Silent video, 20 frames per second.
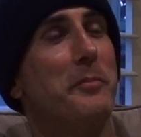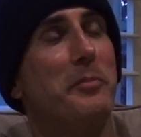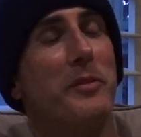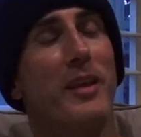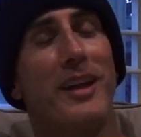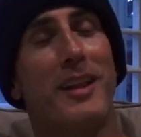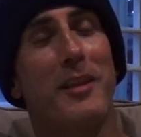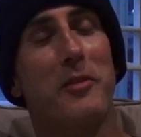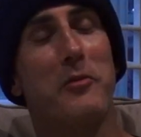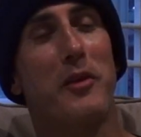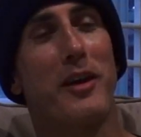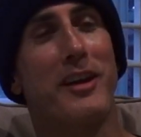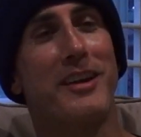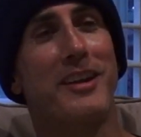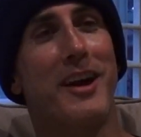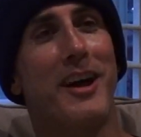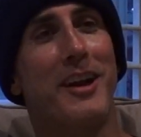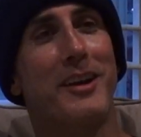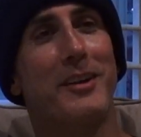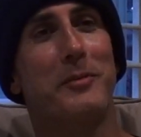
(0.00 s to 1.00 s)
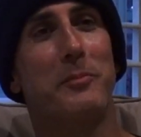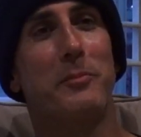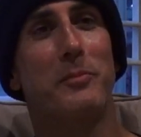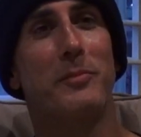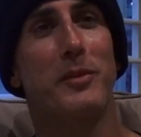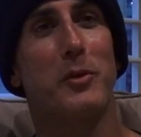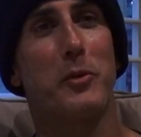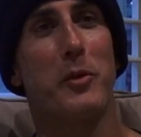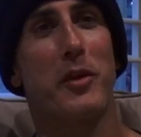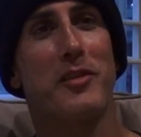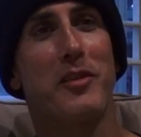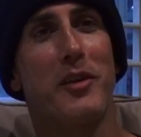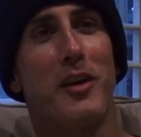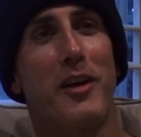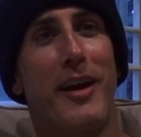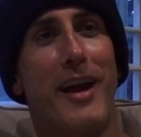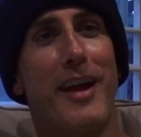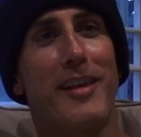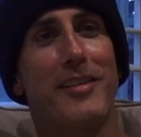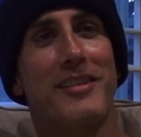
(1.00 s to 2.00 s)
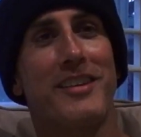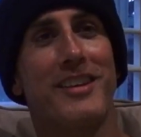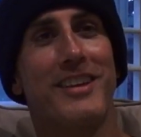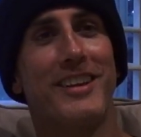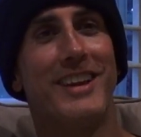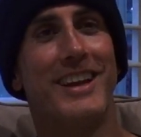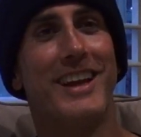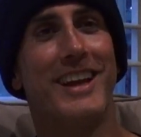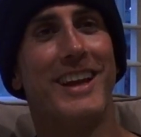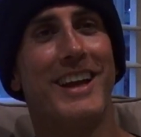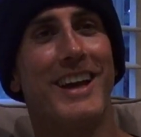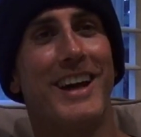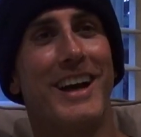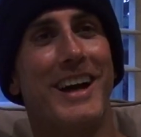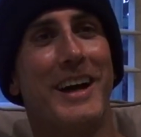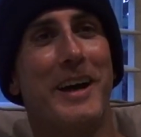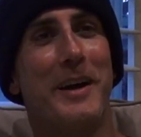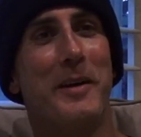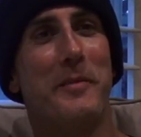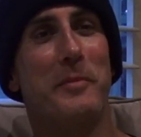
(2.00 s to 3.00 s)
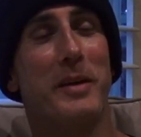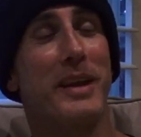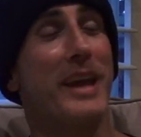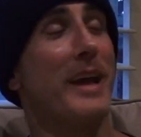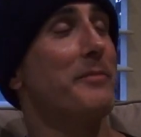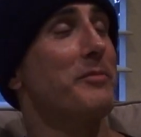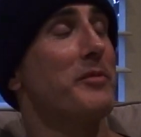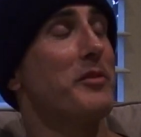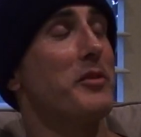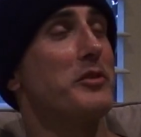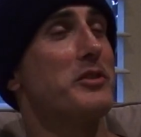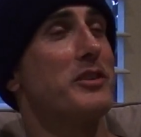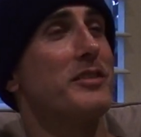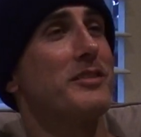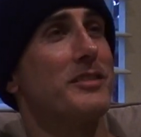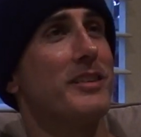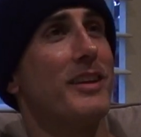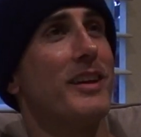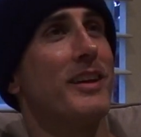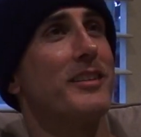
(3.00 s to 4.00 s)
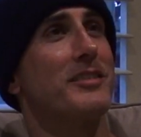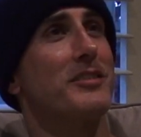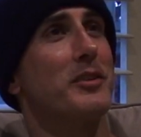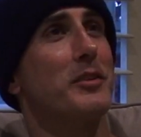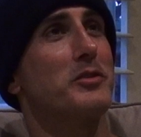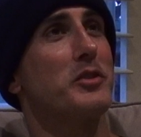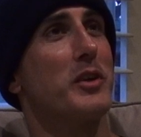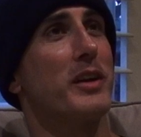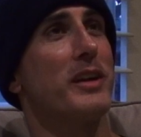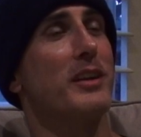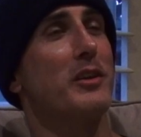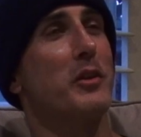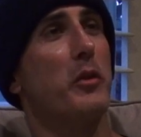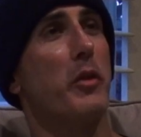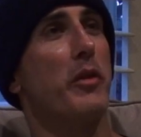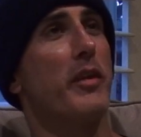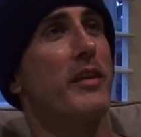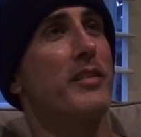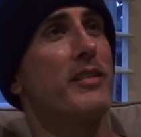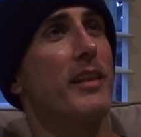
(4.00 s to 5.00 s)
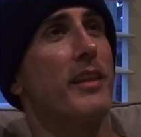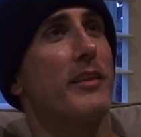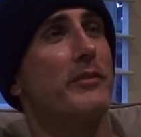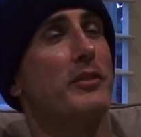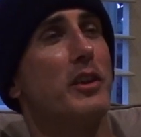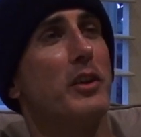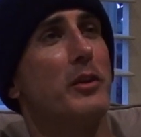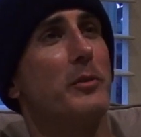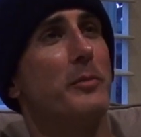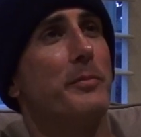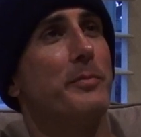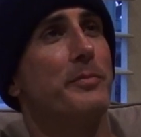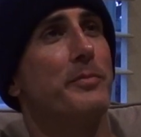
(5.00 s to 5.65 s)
It's very non-Chris R-esque. But yeah, so just still trying to do the things I love to do.